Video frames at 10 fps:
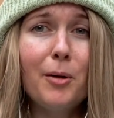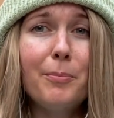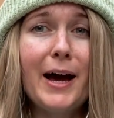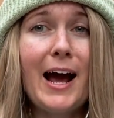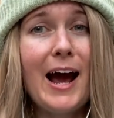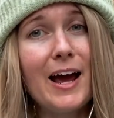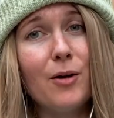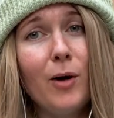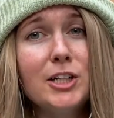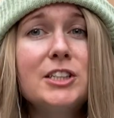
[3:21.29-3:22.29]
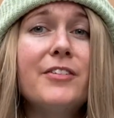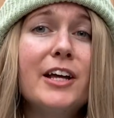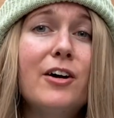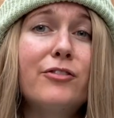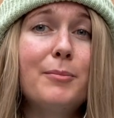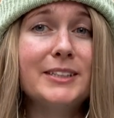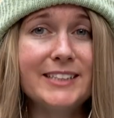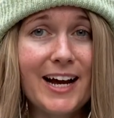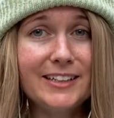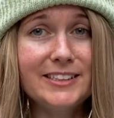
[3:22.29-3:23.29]
but I watched a video from a
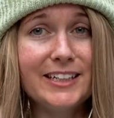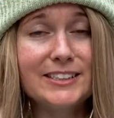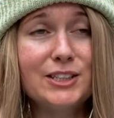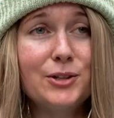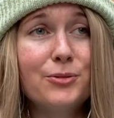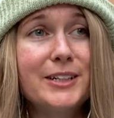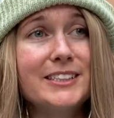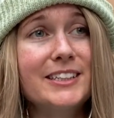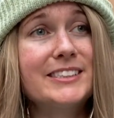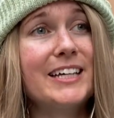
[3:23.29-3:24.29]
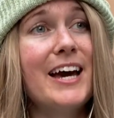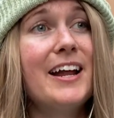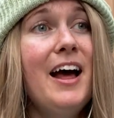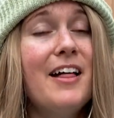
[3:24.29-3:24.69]
scientist who recently said